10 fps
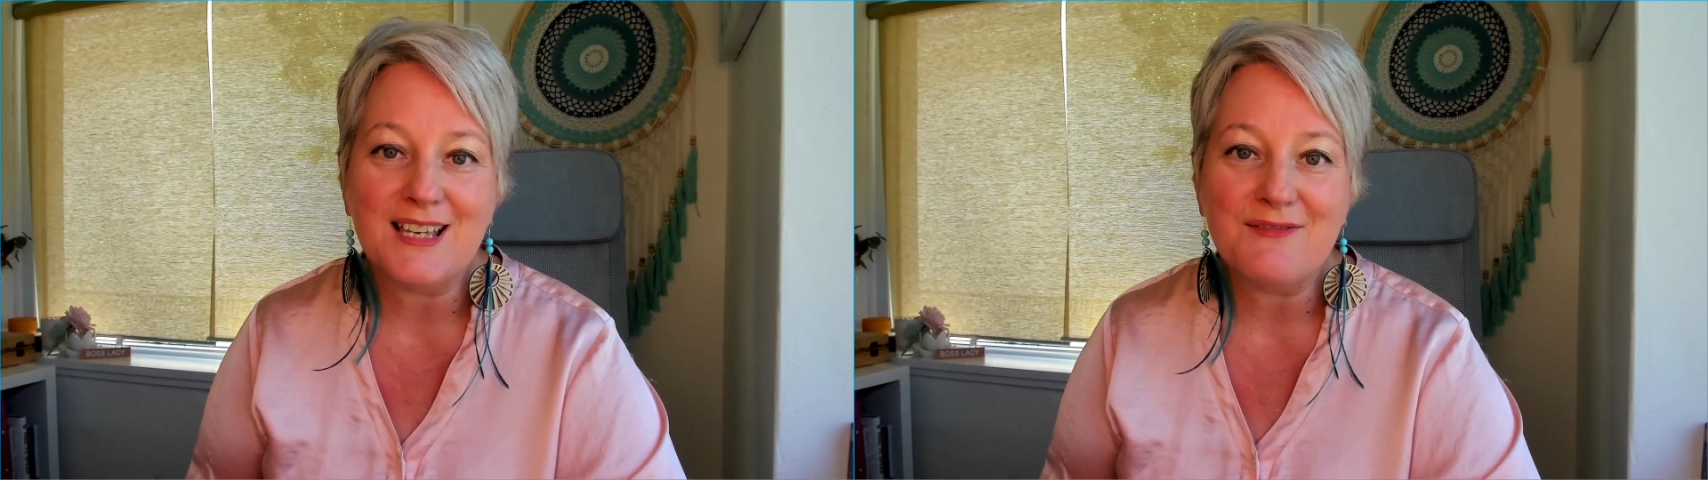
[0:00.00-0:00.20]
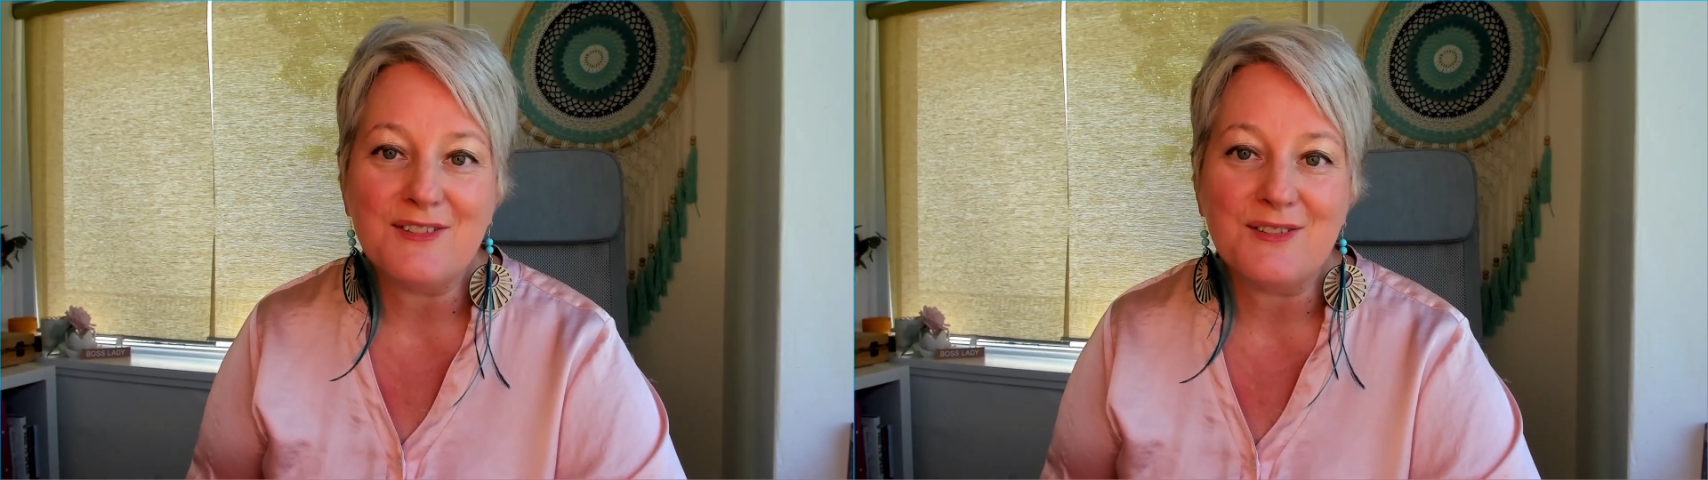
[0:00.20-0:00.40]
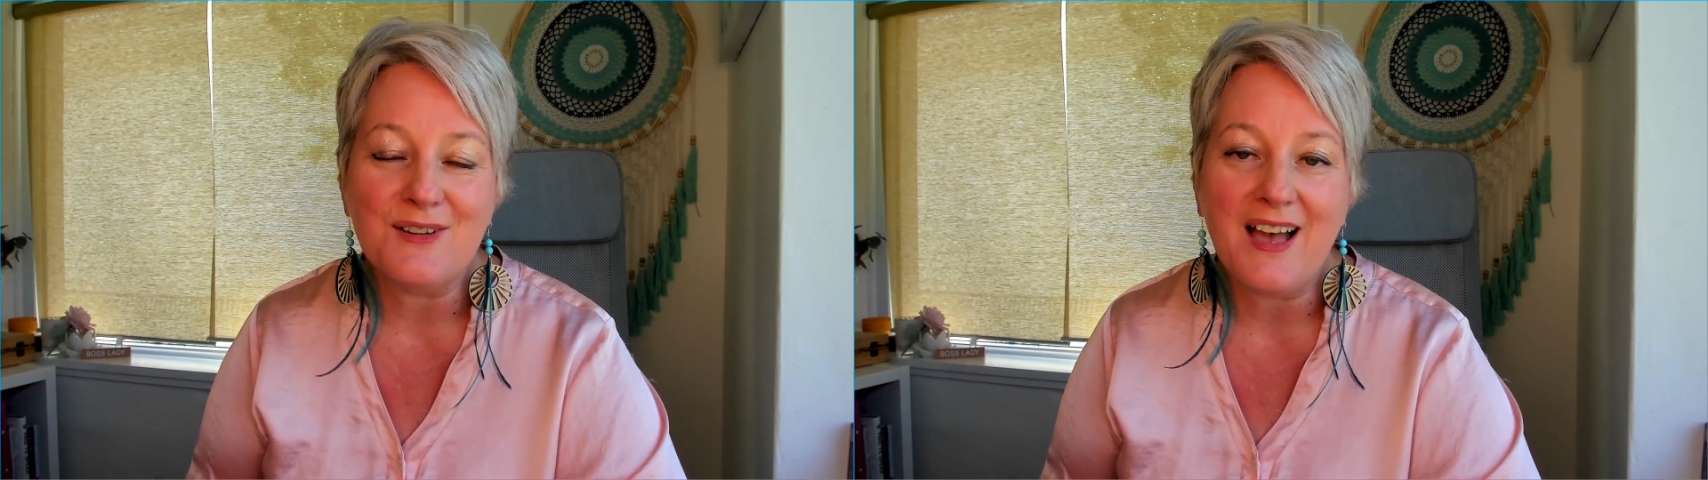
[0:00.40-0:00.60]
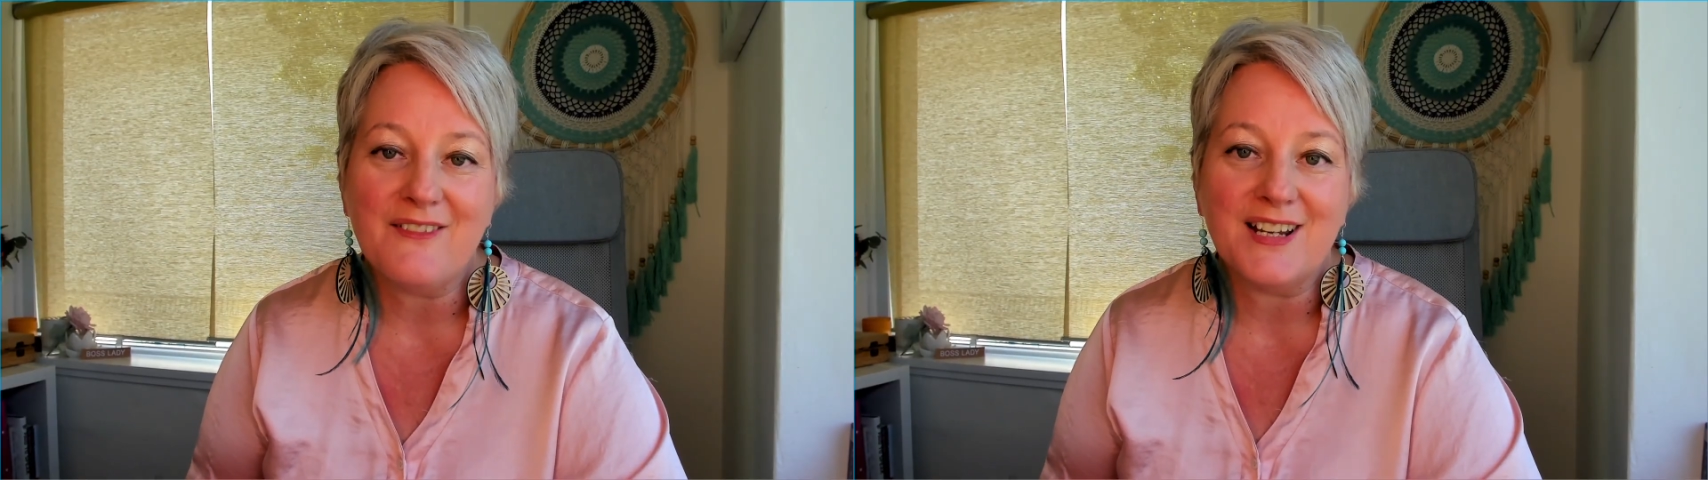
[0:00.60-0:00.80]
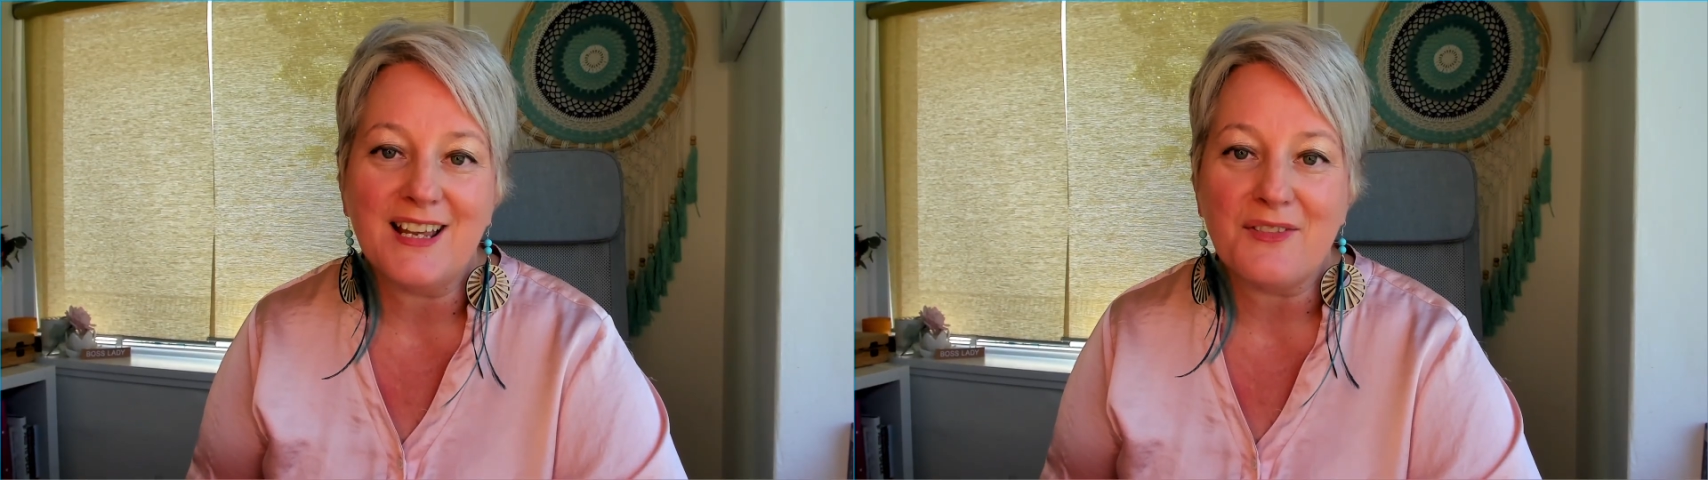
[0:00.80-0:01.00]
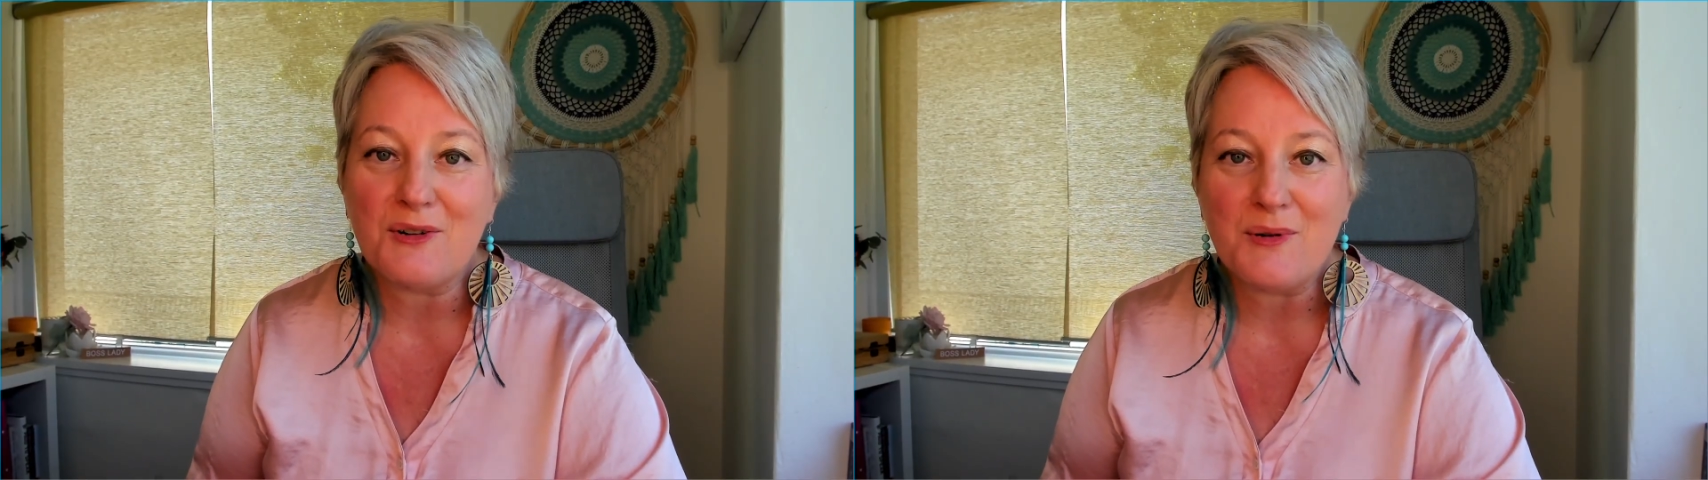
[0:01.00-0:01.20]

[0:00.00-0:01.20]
if you have any other